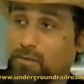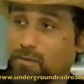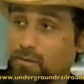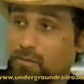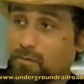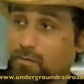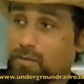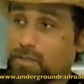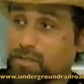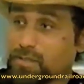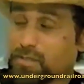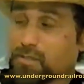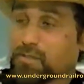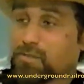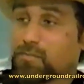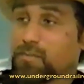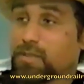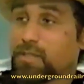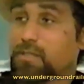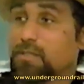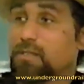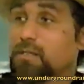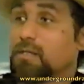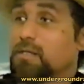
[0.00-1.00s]
No, listen to
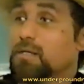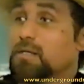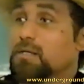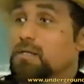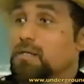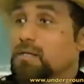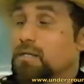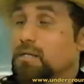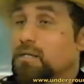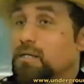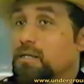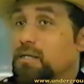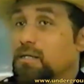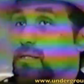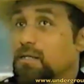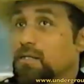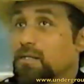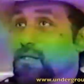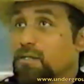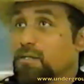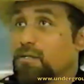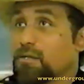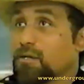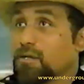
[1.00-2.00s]
me.
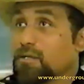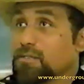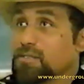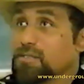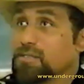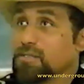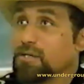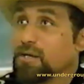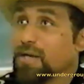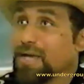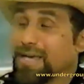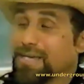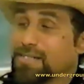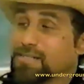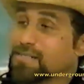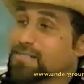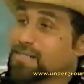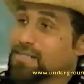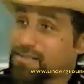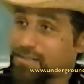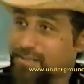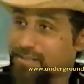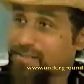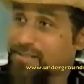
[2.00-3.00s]
Your
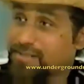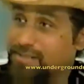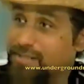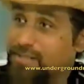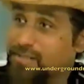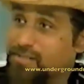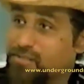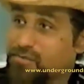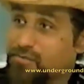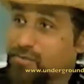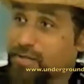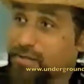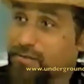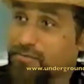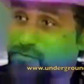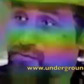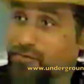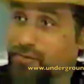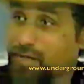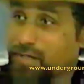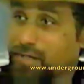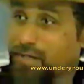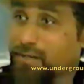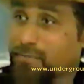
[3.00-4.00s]
ancestors did strength
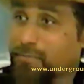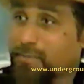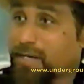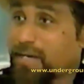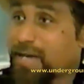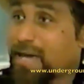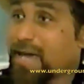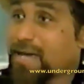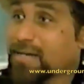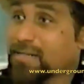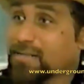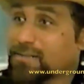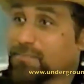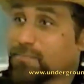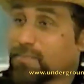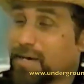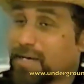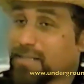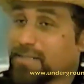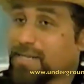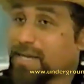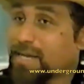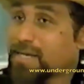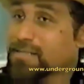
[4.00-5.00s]
training
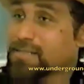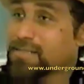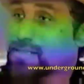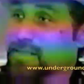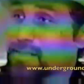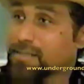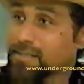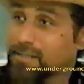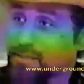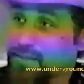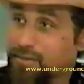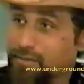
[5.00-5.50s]
by dancing.